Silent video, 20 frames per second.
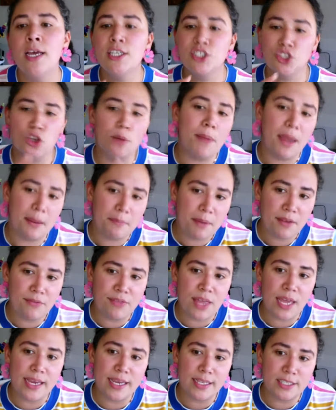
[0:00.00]
So maybe
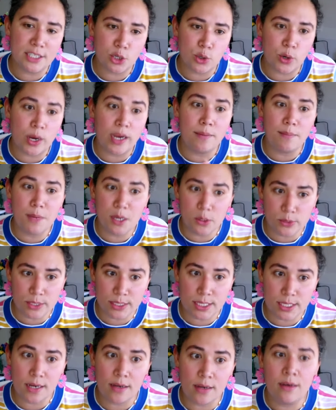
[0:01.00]
if they can degrade
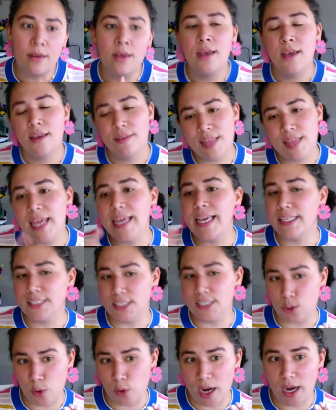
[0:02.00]
mucin, they can
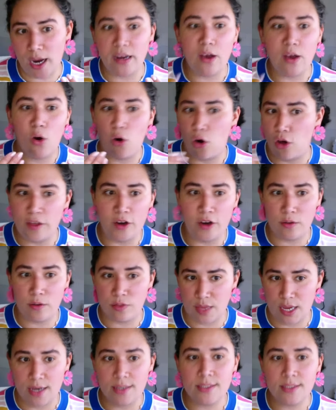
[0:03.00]
degrade other
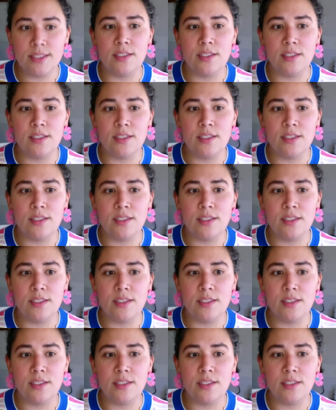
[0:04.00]
things.